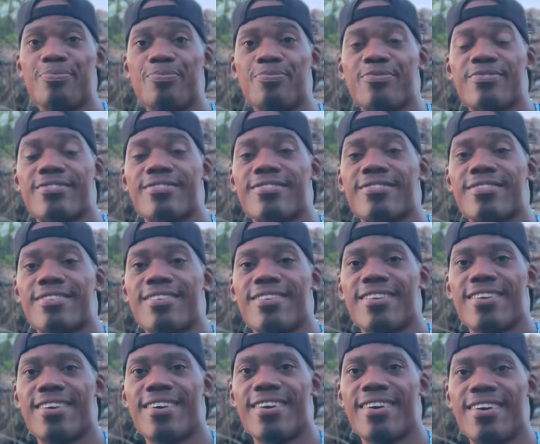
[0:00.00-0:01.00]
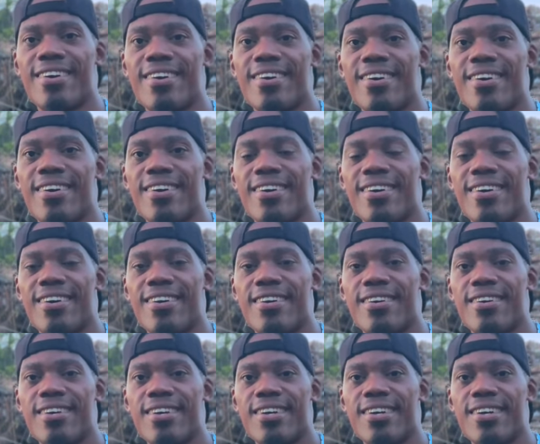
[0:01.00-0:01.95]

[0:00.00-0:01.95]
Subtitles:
[no speech]